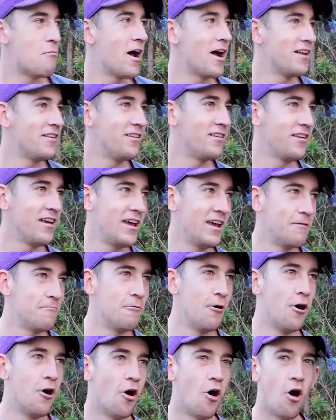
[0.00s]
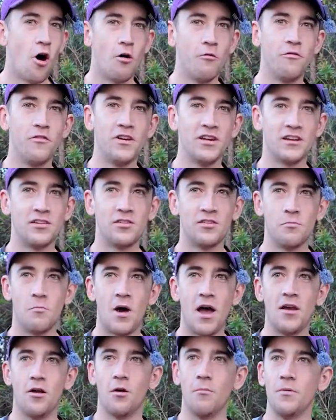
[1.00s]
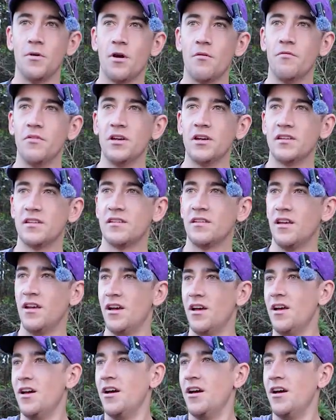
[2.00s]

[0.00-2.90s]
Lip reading: might seem obvious, might not be obvious.